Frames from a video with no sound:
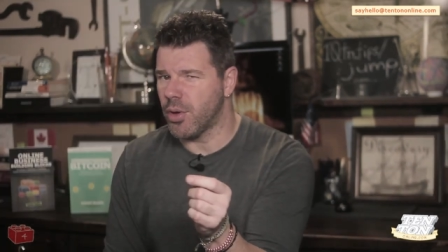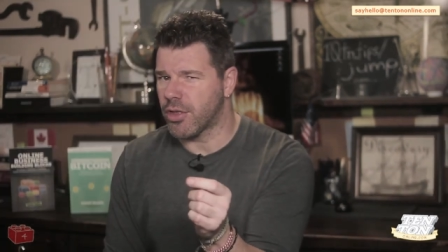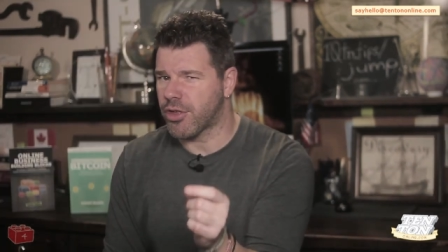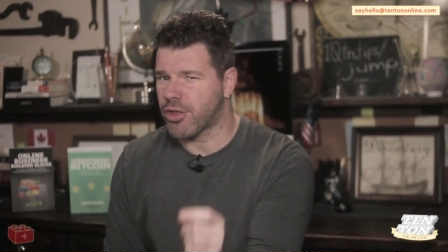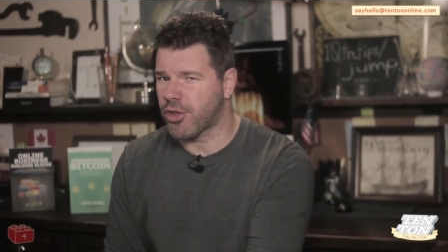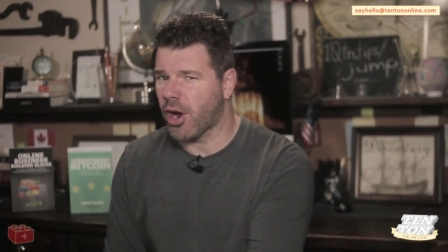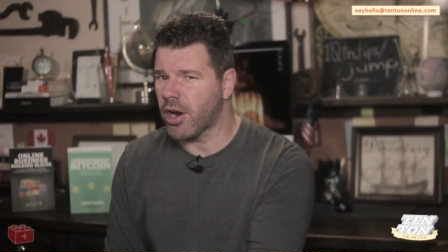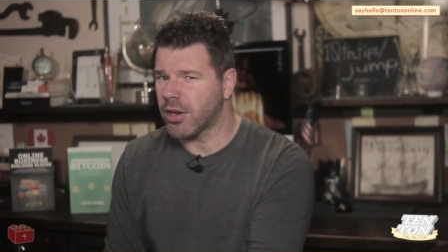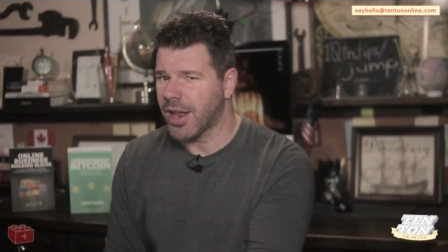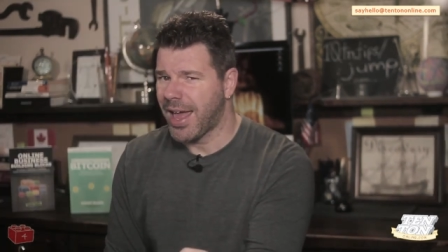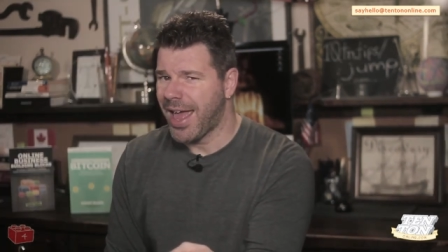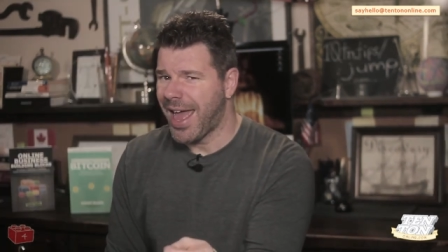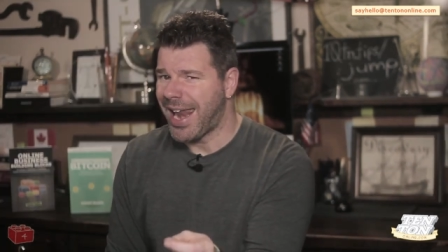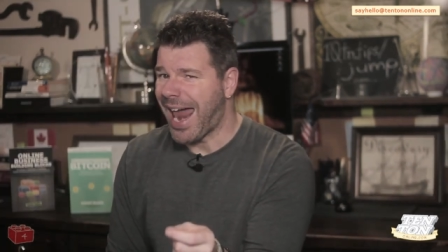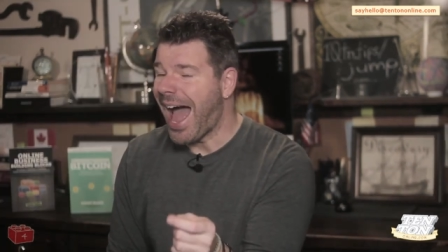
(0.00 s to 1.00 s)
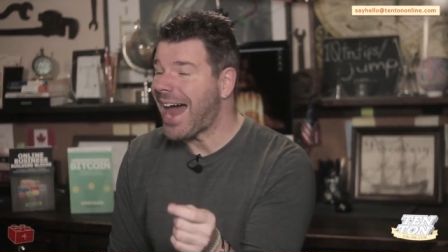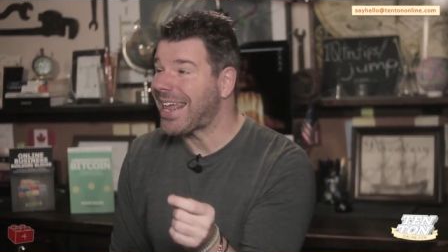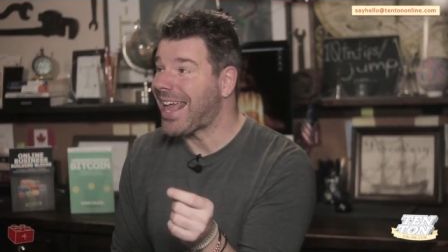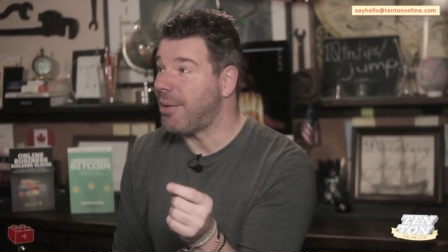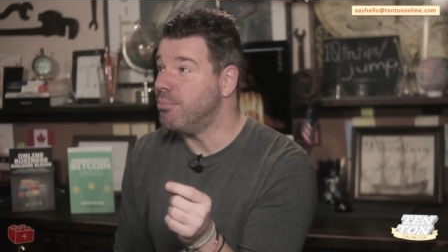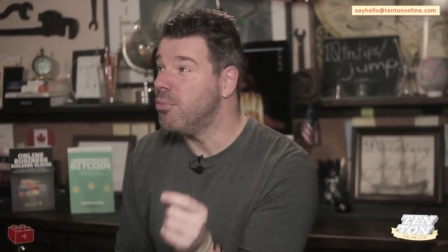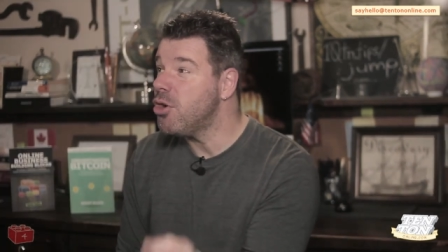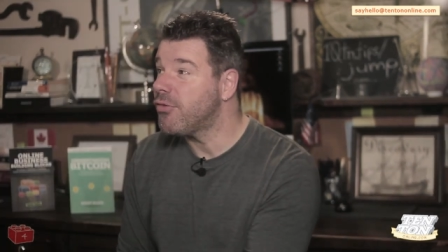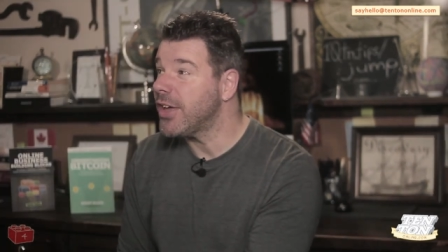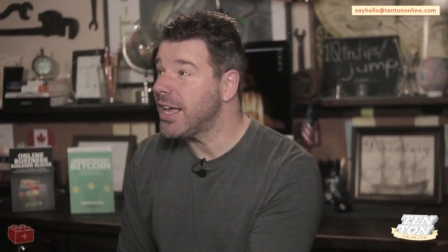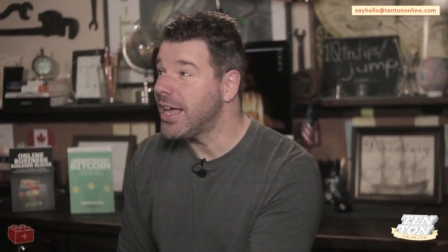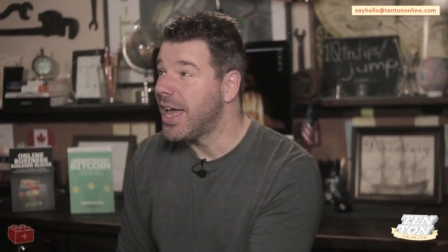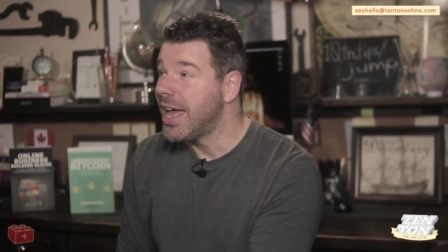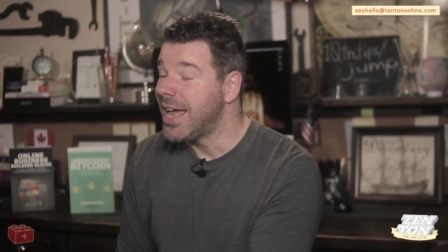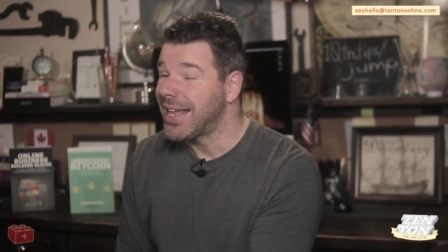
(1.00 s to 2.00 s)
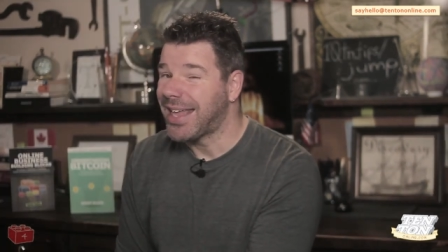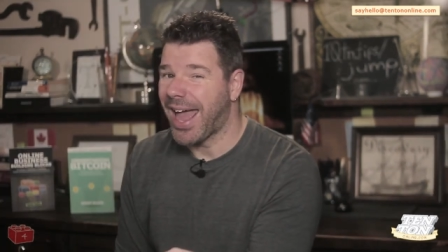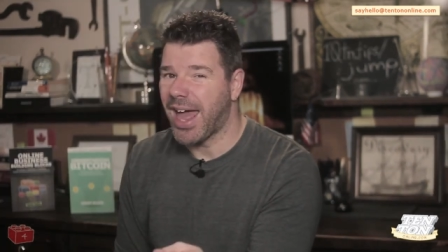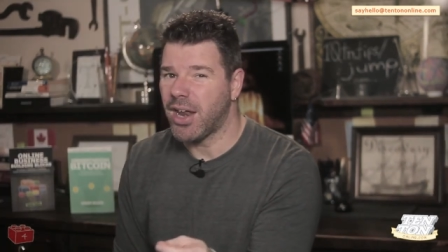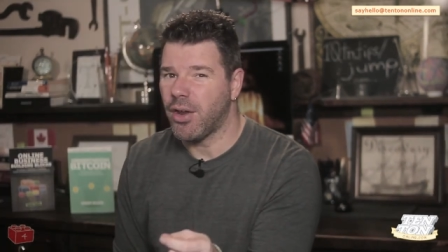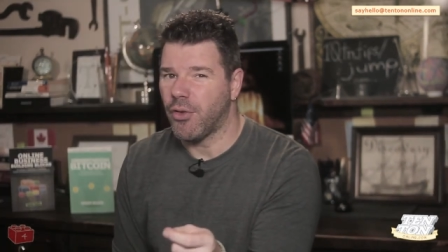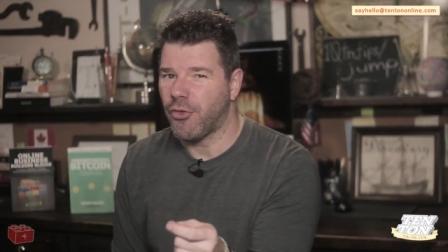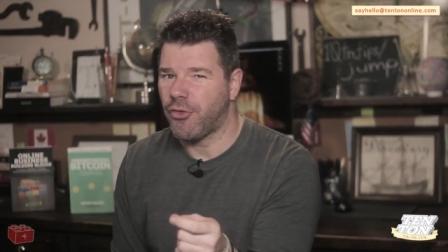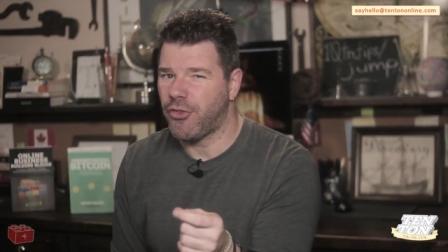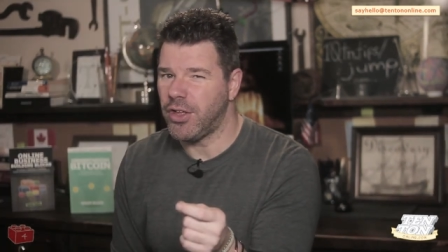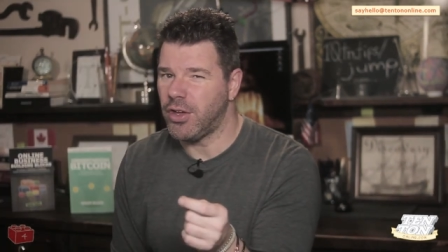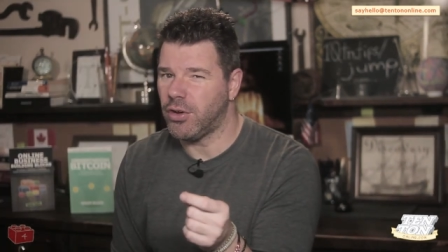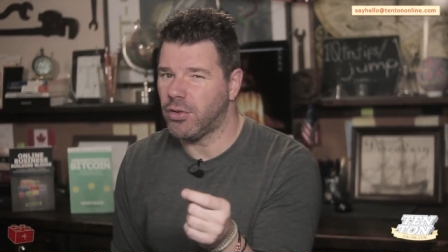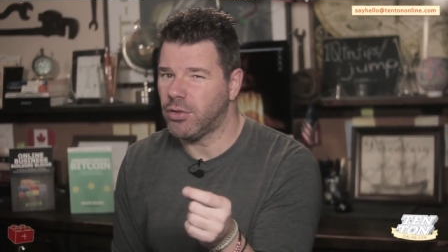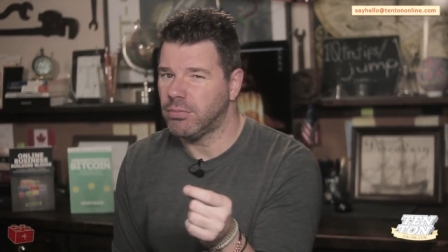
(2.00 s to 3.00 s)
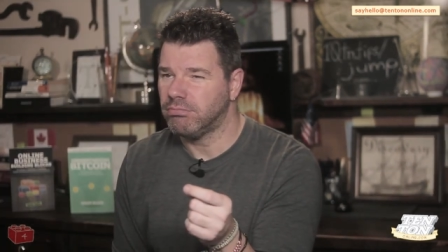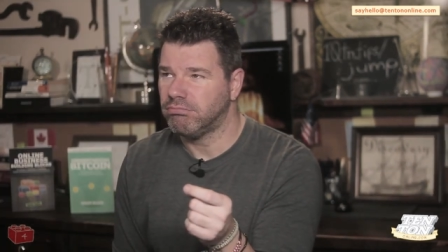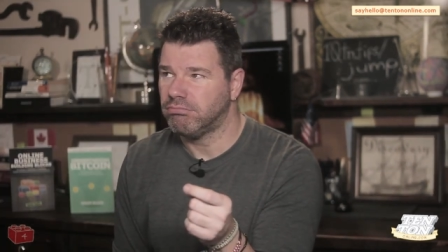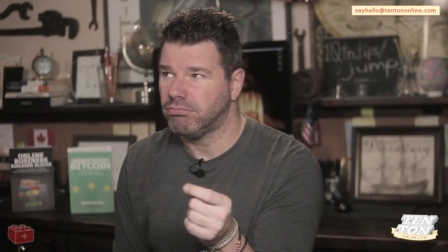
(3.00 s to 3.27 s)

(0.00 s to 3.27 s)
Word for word: start and how to get moving can feel